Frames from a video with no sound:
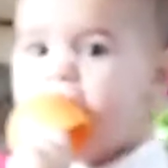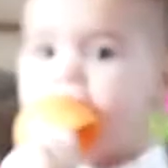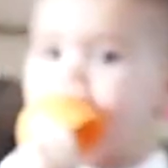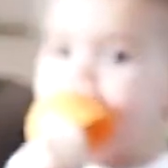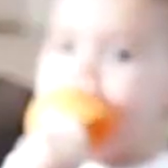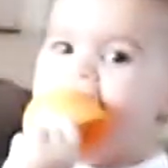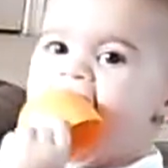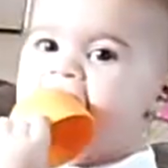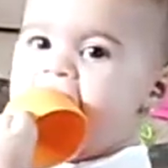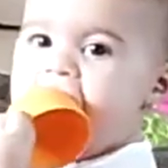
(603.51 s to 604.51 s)
What are we gonna
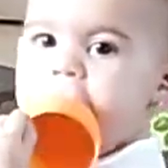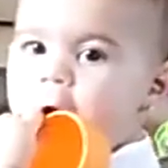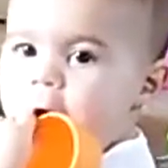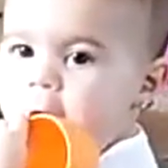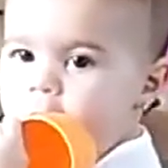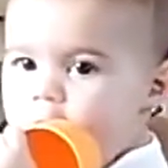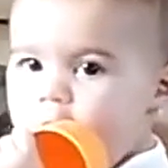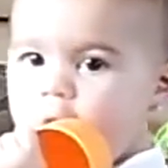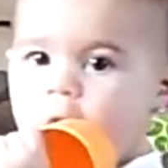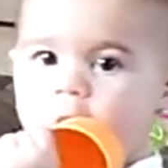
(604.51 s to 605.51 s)
give you? I think we have
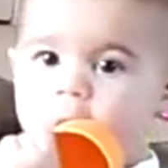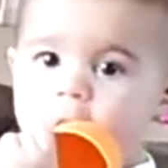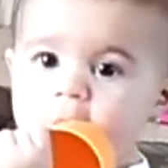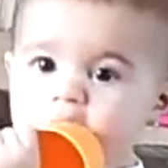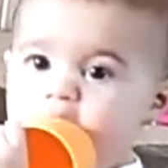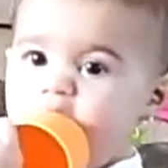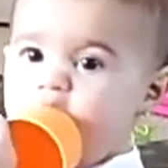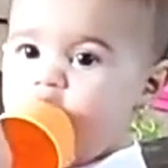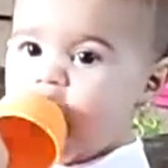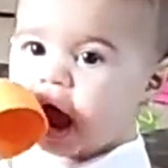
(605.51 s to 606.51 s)
apples.
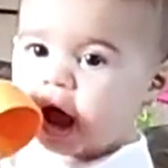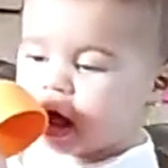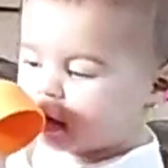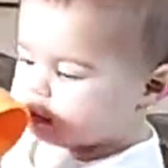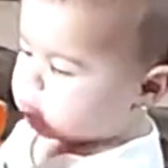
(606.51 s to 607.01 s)
Bananas.